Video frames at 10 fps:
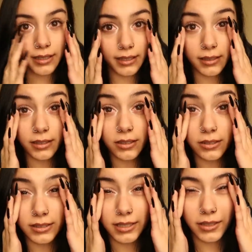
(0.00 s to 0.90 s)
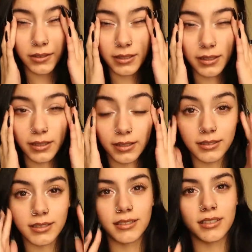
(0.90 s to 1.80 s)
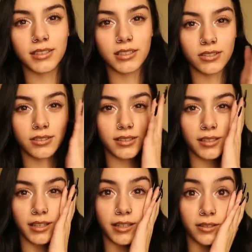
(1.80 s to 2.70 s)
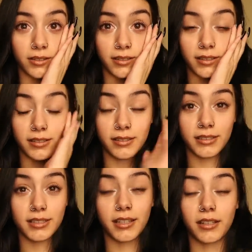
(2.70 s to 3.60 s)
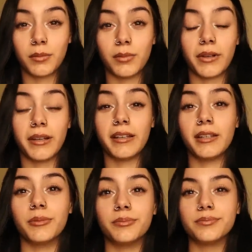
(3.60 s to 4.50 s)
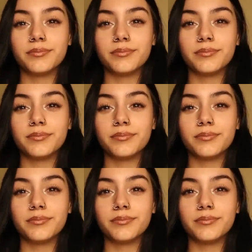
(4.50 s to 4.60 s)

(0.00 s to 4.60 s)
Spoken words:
And I look all teary eyed just because I just turned the light on and it's like a bright.